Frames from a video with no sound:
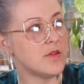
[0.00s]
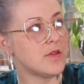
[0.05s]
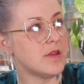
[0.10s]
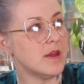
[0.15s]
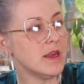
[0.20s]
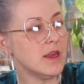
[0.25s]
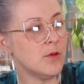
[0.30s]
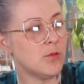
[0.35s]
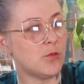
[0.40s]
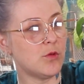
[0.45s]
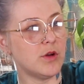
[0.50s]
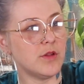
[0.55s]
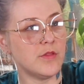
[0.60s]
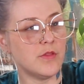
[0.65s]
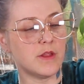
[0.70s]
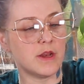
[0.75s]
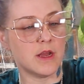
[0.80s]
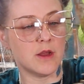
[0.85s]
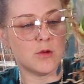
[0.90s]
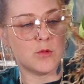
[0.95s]
second one
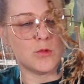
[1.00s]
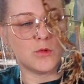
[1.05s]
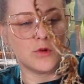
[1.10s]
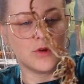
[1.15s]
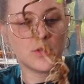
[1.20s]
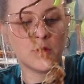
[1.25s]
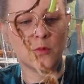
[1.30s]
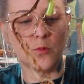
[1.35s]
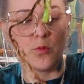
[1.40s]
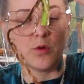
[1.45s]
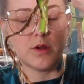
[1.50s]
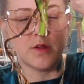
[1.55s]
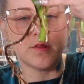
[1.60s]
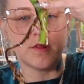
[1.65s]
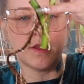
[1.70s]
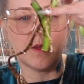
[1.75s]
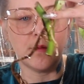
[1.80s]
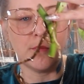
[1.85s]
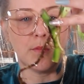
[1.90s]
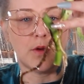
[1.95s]
that I ordered was
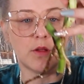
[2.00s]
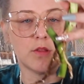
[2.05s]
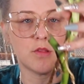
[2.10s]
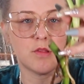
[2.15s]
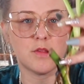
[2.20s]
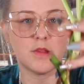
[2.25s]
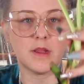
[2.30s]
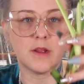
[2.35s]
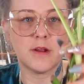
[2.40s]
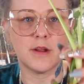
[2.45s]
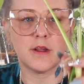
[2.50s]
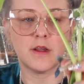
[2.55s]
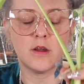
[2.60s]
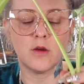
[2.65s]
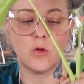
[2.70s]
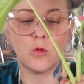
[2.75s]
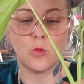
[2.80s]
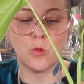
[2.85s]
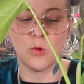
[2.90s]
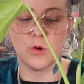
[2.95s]
a
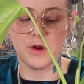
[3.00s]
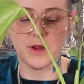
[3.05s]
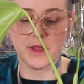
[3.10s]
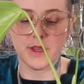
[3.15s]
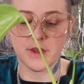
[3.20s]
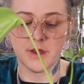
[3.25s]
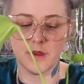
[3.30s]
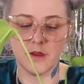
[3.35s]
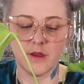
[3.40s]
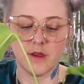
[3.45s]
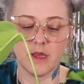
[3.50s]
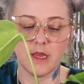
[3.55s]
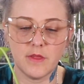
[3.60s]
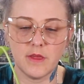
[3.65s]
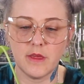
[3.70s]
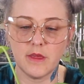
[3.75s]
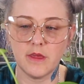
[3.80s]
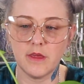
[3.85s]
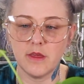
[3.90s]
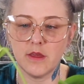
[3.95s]
Monstera Aurea.
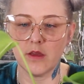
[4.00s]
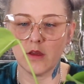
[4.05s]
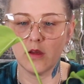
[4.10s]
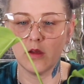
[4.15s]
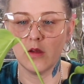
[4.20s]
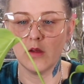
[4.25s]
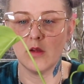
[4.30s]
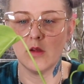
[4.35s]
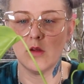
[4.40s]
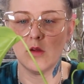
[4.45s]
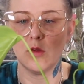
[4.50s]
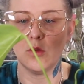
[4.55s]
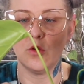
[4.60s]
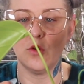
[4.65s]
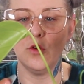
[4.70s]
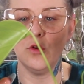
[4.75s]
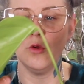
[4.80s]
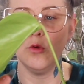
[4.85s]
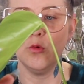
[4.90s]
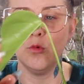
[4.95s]
The
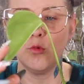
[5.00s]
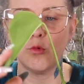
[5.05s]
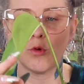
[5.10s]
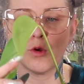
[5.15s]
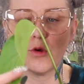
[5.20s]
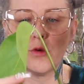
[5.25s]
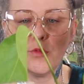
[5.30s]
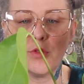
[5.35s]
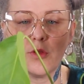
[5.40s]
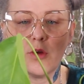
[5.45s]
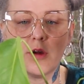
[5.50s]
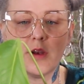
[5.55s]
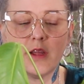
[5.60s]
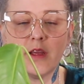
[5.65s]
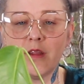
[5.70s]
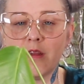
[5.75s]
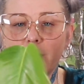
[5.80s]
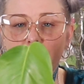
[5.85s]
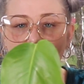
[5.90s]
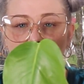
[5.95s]
new growth on
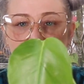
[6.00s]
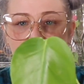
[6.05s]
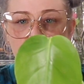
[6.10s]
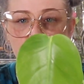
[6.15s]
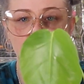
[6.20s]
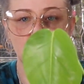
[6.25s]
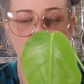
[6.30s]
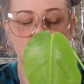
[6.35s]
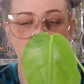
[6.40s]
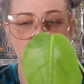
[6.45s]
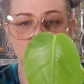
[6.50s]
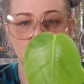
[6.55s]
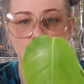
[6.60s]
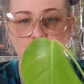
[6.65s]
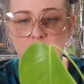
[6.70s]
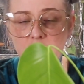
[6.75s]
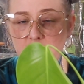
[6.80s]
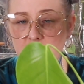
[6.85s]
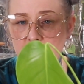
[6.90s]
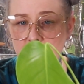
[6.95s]
it doesn't
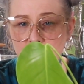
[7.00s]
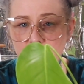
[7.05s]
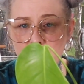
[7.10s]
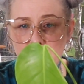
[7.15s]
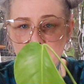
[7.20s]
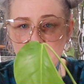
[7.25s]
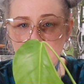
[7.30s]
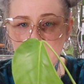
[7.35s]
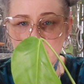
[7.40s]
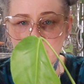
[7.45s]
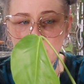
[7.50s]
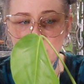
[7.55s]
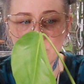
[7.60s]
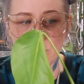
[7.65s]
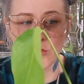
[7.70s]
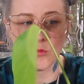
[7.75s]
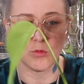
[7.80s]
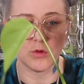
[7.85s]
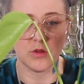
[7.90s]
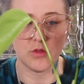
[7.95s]
show any
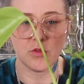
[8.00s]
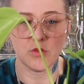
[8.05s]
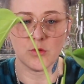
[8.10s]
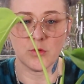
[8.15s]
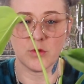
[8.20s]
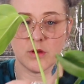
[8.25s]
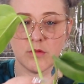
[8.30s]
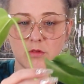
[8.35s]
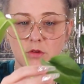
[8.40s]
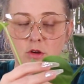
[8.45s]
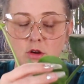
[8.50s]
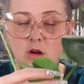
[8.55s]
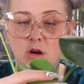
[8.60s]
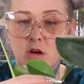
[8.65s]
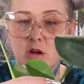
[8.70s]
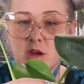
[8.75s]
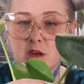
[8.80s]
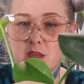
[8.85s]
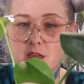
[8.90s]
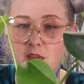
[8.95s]
variegation whatsoever
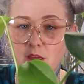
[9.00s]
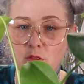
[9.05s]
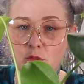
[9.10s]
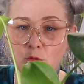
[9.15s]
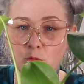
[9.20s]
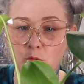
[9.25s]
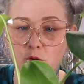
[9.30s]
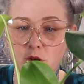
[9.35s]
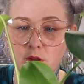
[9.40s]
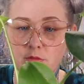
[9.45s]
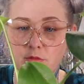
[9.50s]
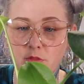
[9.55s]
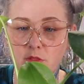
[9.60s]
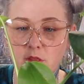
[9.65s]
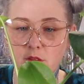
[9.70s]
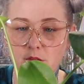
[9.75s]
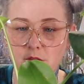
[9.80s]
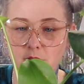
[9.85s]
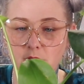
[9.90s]
on either one of these